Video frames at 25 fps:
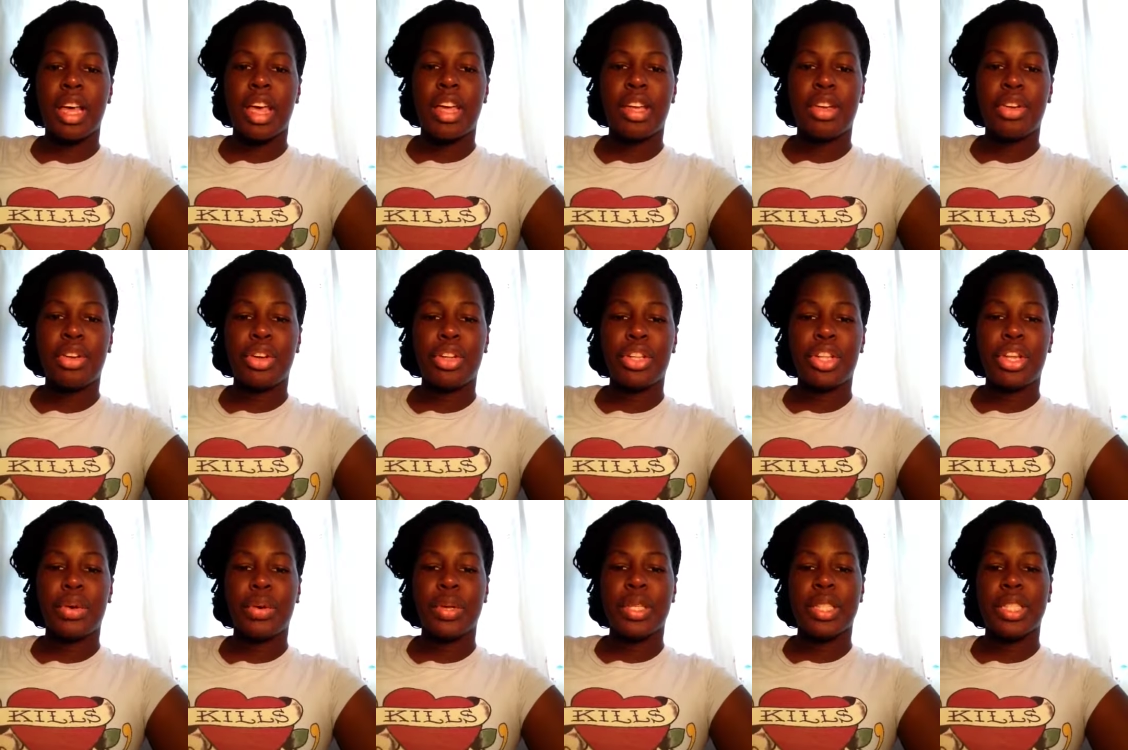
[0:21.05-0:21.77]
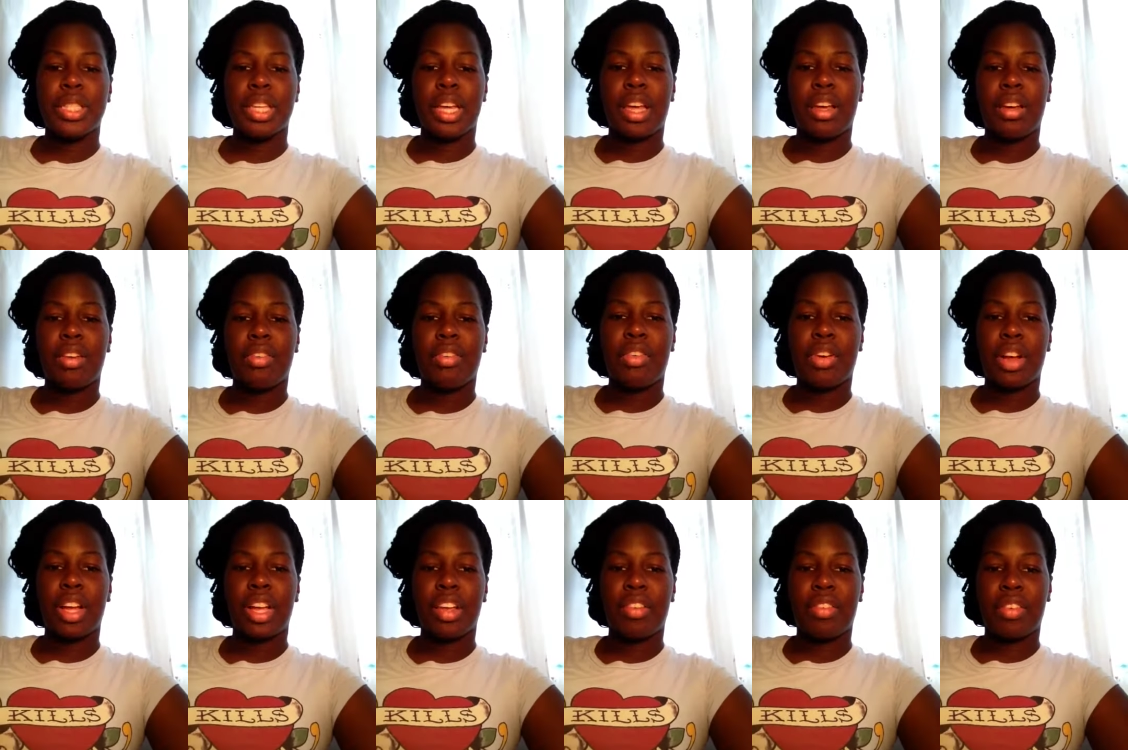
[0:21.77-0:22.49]
You know they would say
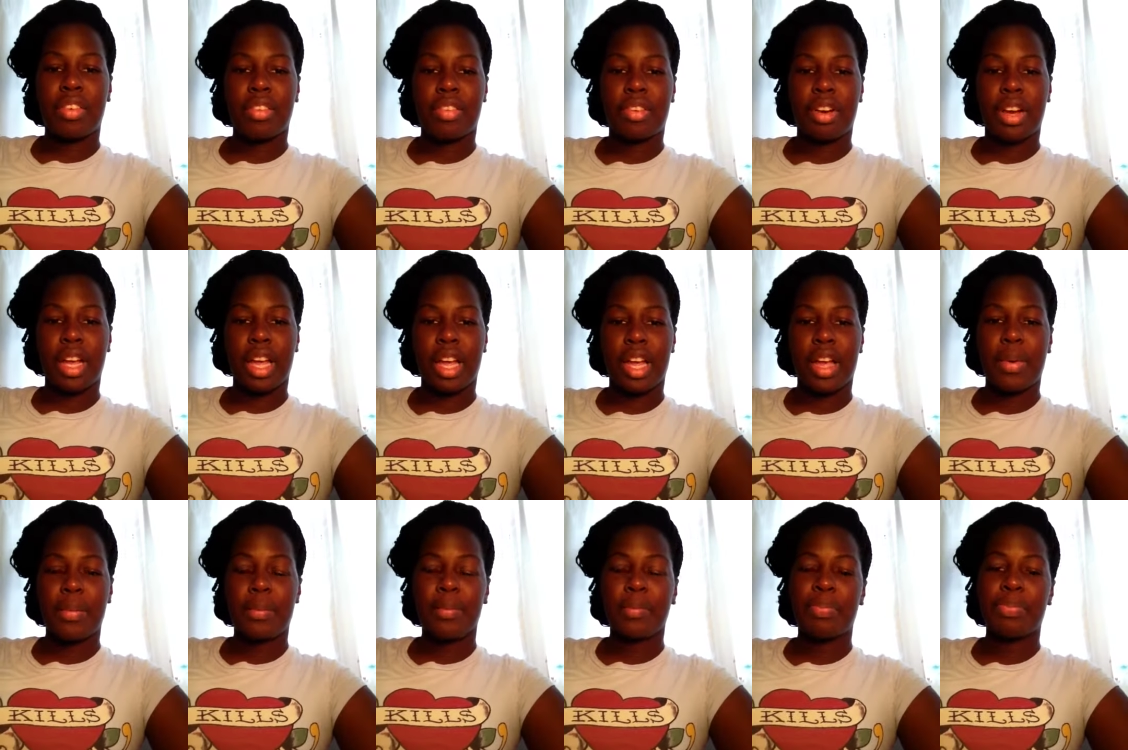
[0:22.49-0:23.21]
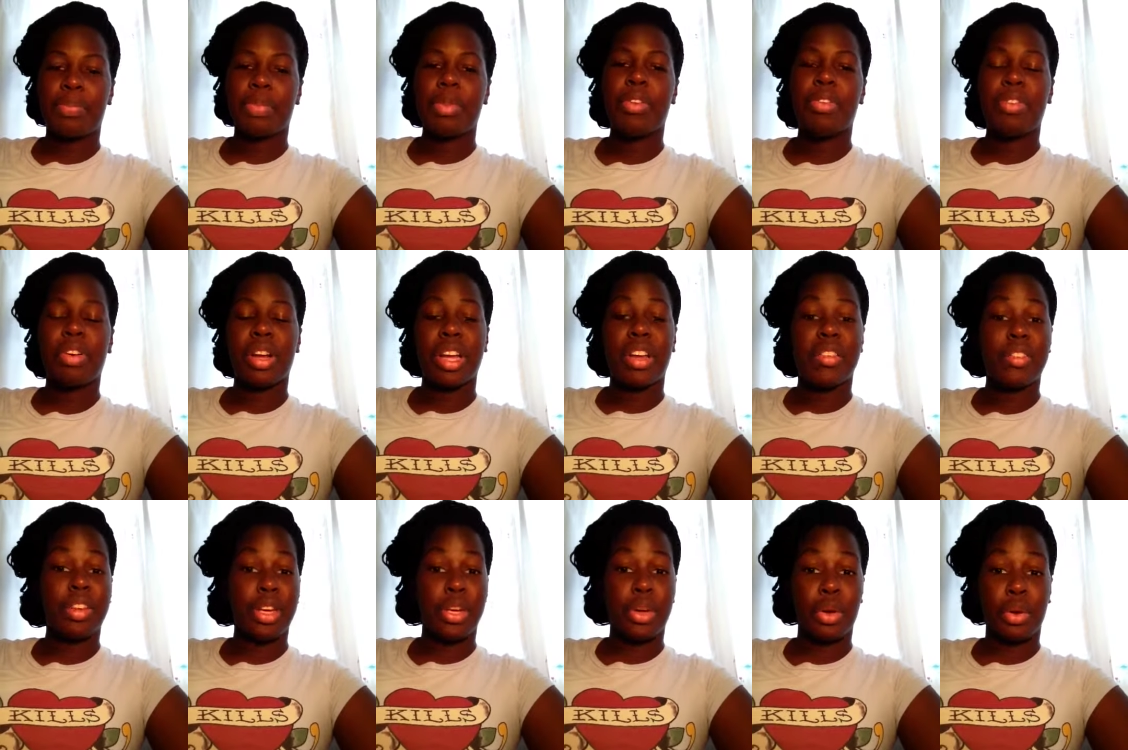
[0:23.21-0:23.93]
forgive and forget,
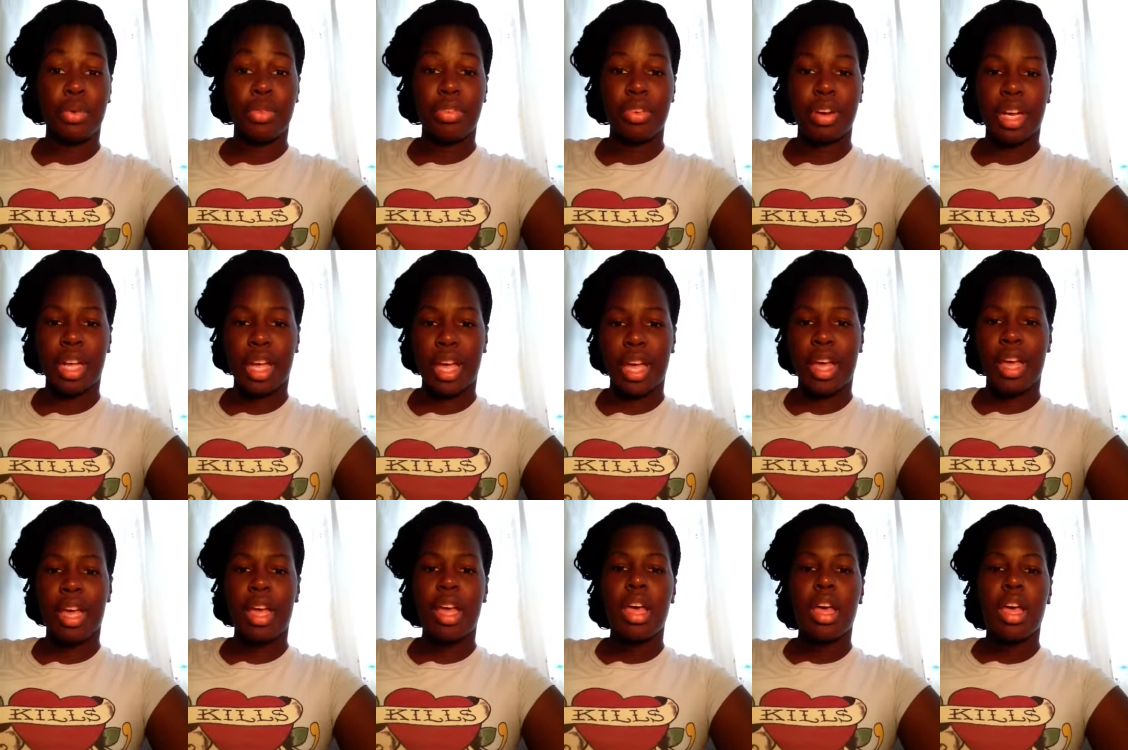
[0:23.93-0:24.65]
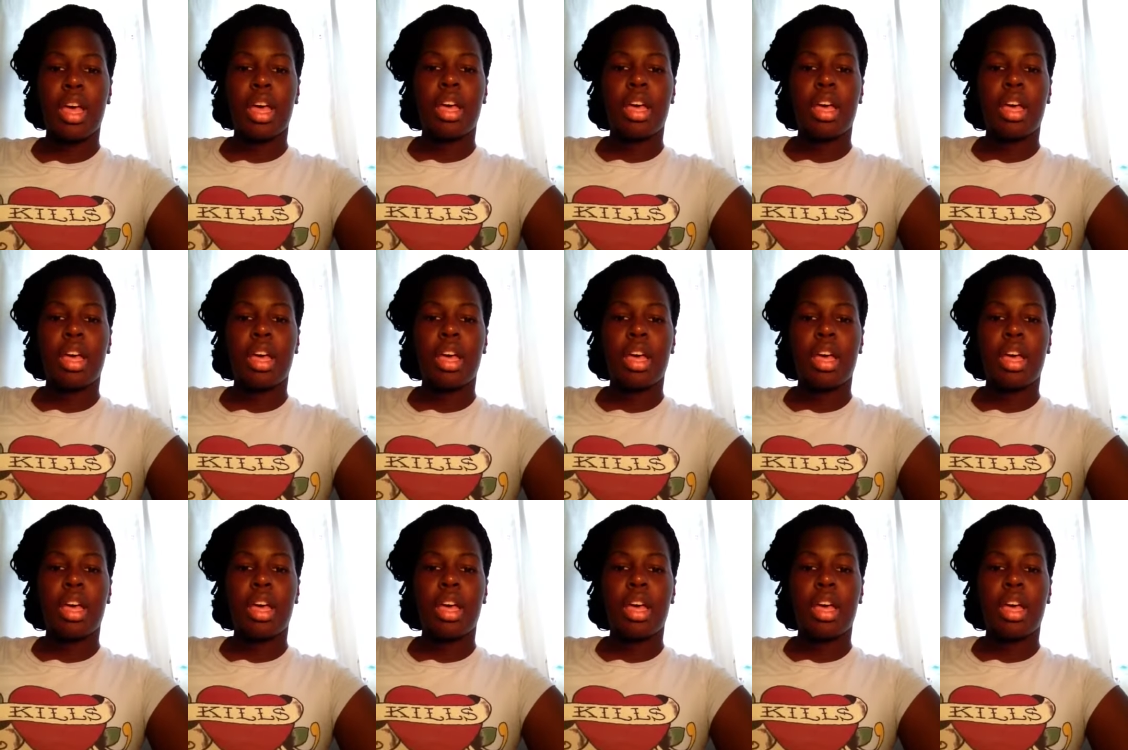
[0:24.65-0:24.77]
forgive and don't forget.